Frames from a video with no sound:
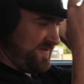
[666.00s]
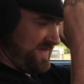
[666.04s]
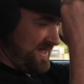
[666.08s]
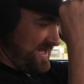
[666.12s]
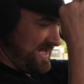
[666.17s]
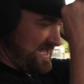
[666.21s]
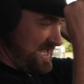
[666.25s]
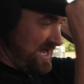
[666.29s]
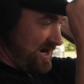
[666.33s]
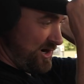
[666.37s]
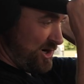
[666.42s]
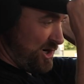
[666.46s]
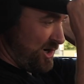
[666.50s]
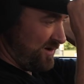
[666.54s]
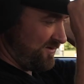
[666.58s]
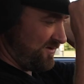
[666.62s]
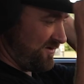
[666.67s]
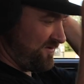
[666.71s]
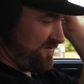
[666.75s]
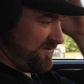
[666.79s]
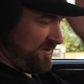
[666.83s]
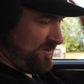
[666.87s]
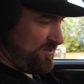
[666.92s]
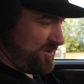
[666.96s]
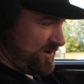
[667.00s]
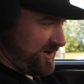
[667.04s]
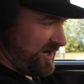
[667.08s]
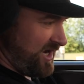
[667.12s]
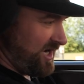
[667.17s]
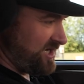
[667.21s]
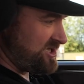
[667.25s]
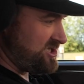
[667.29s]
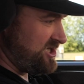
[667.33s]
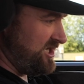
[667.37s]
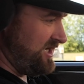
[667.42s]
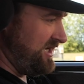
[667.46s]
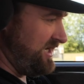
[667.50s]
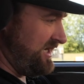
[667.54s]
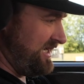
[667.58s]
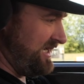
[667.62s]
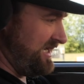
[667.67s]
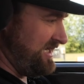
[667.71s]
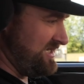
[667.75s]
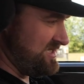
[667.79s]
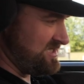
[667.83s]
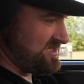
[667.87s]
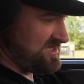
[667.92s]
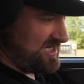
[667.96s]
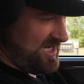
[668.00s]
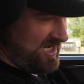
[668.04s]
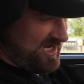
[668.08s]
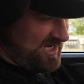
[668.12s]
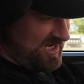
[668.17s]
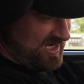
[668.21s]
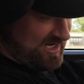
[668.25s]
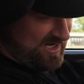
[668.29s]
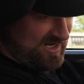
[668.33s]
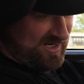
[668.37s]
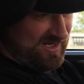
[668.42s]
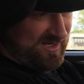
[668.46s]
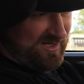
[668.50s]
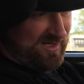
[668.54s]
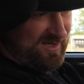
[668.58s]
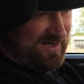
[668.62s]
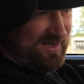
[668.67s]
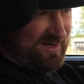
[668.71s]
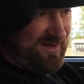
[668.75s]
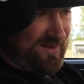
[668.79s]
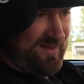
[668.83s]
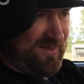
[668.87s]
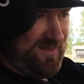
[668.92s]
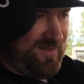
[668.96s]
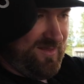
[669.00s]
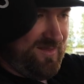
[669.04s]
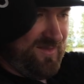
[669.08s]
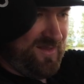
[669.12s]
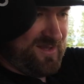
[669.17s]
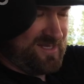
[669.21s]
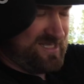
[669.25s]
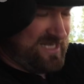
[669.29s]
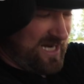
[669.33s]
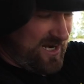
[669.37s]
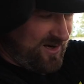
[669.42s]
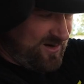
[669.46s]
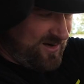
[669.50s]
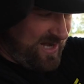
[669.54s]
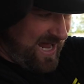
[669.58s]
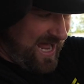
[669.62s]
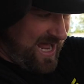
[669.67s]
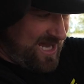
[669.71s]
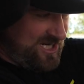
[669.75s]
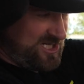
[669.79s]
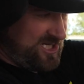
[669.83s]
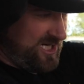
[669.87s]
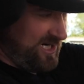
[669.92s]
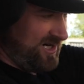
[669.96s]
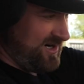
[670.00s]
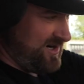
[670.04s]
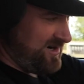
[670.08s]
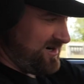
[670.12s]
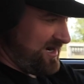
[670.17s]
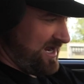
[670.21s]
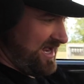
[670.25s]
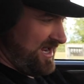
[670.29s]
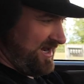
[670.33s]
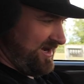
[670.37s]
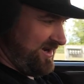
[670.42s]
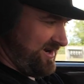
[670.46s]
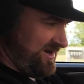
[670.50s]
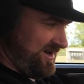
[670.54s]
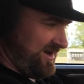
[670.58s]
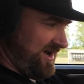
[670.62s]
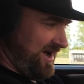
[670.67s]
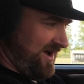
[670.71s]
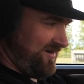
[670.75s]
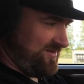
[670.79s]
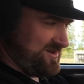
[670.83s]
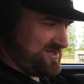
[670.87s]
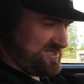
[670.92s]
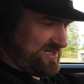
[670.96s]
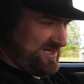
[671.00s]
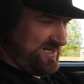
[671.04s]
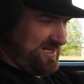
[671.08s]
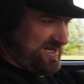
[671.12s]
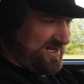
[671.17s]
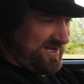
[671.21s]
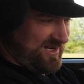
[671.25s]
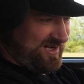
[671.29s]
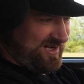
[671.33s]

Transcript: thing carryover from production is uh, the center dash here, and uh, obviously